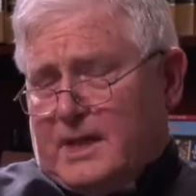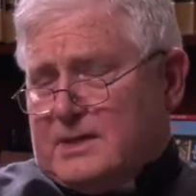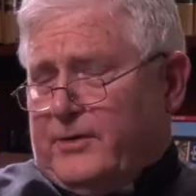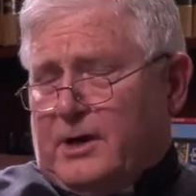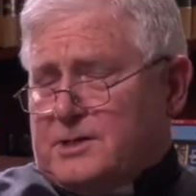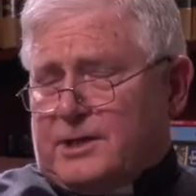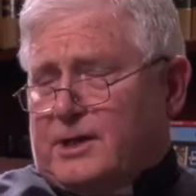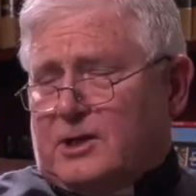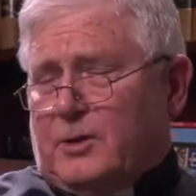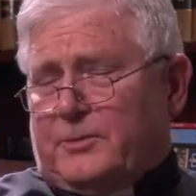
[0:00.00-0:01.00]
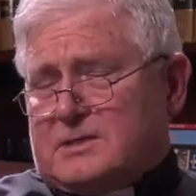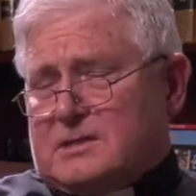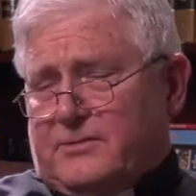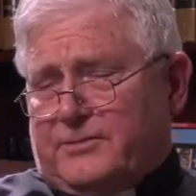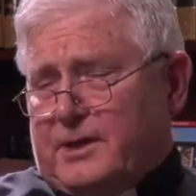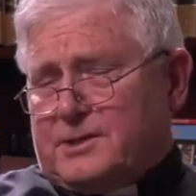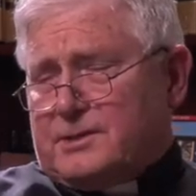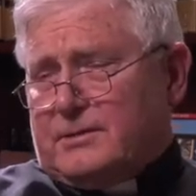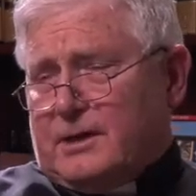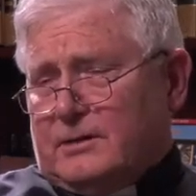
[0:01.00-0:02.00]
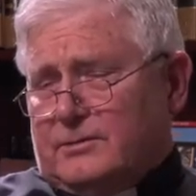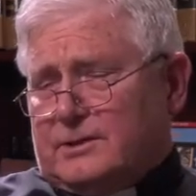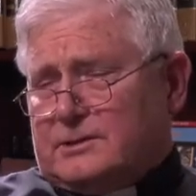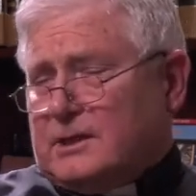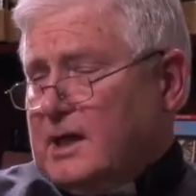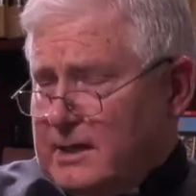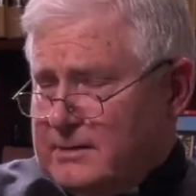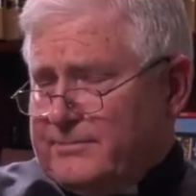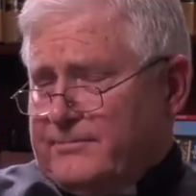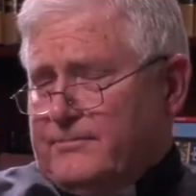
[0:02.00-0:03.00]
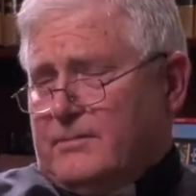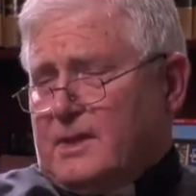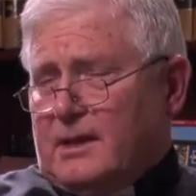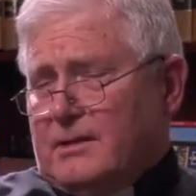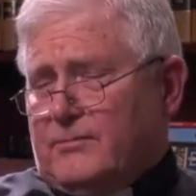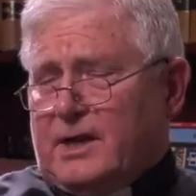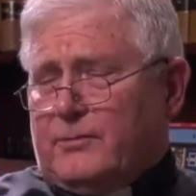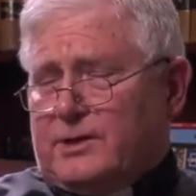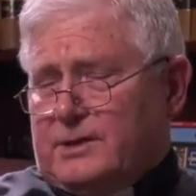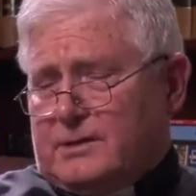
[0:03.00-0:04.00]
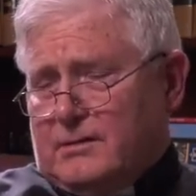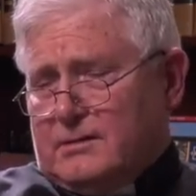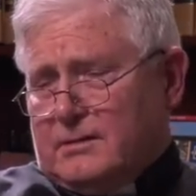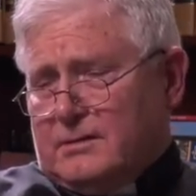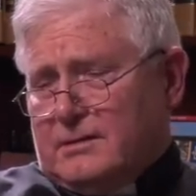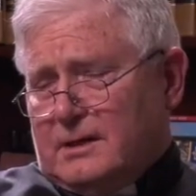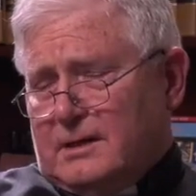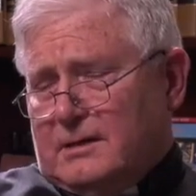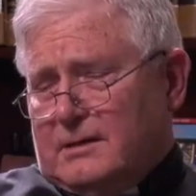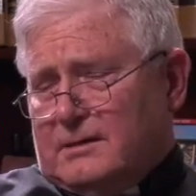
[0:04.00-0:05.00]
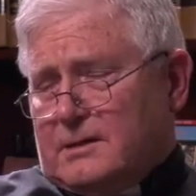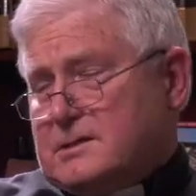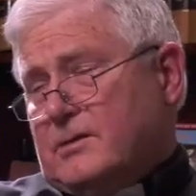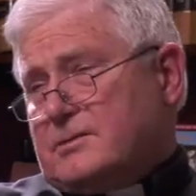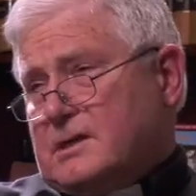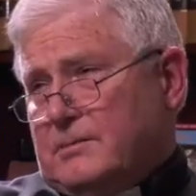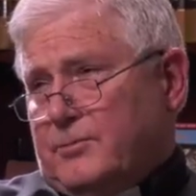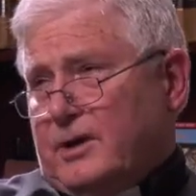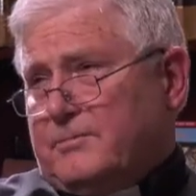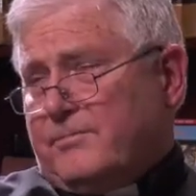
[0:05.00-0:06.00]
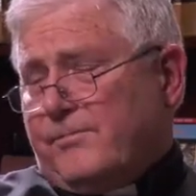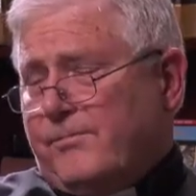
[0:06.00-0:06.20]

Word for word: As far as the concupiscence of the flesh that our Lord denied, but he wouldn't turn the stones into bread.